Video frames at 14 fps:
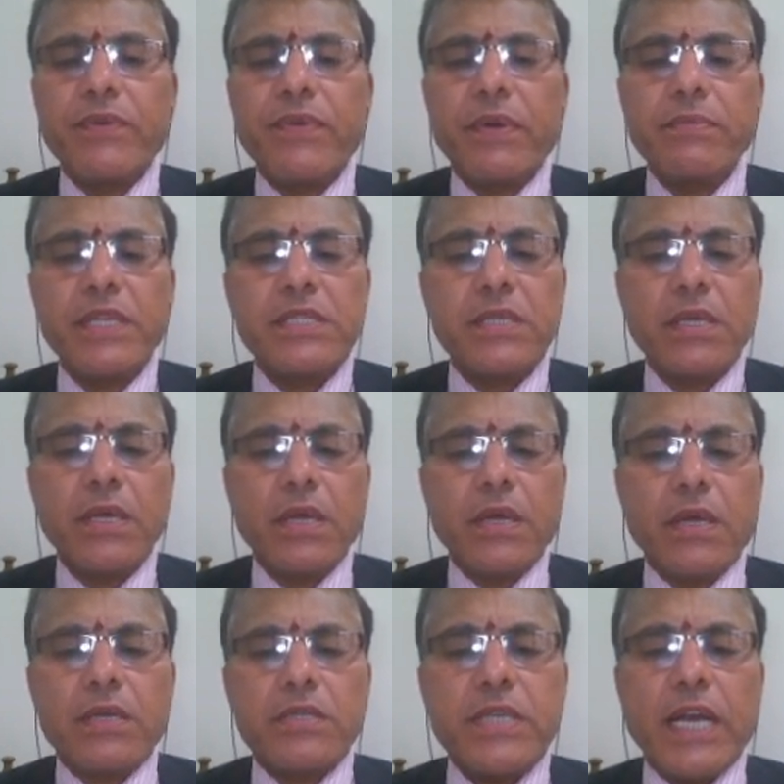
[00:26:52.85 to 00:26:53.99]
From this
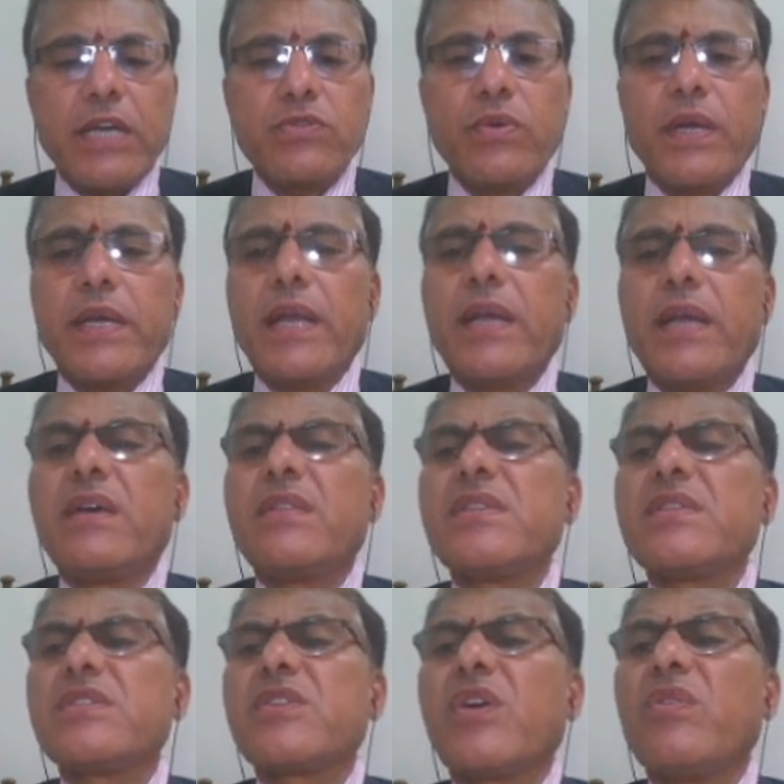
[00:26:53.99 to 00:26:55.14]
STAAD, student, right?
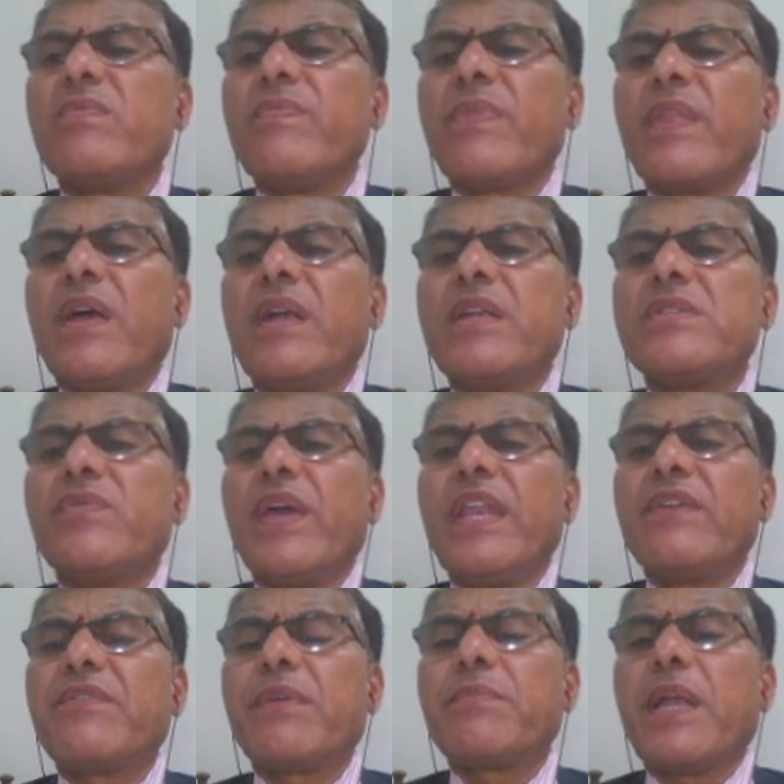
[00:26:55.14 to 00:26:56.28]
This is how it is
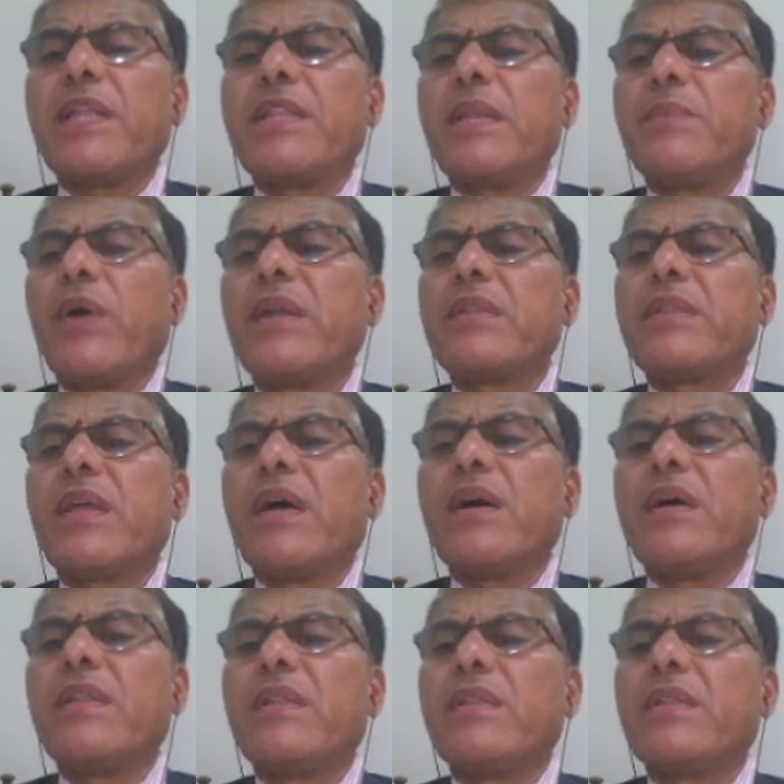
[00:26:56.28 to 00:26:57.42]
varying from
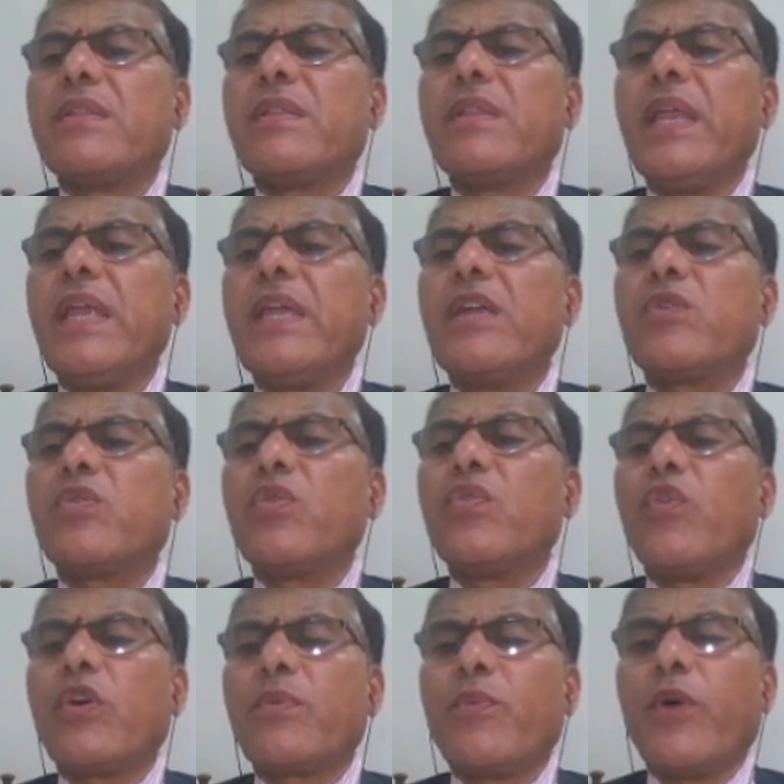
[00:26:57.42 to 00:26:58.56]
33.3 to
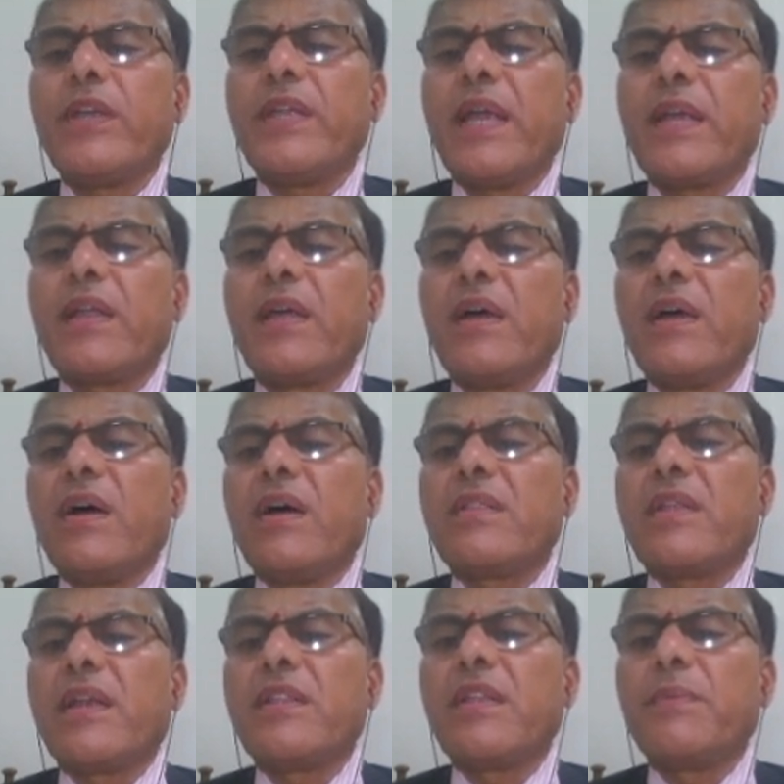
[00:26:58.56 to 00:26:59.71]
4.8,
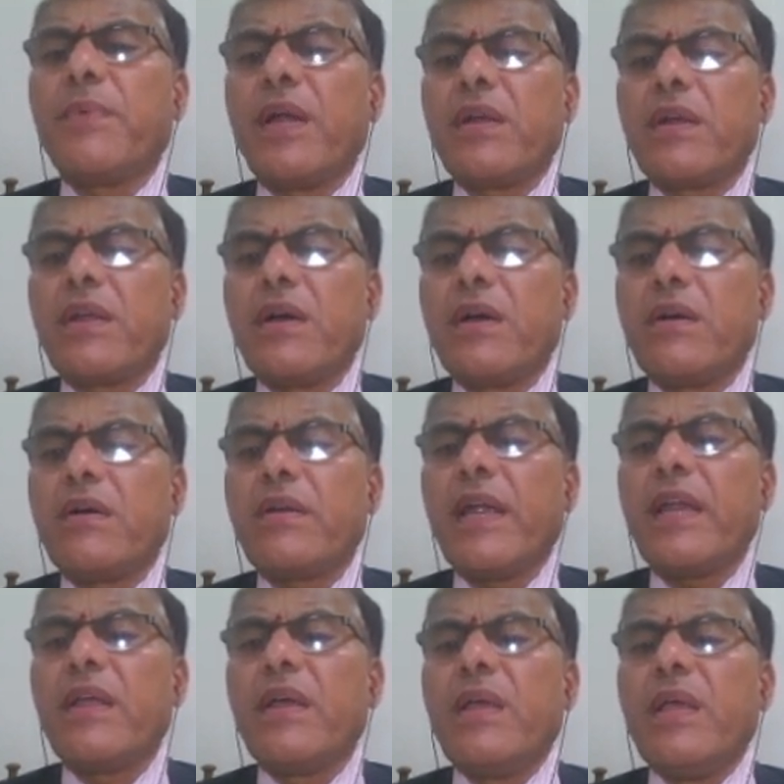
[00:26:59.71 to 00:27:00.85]
33 right?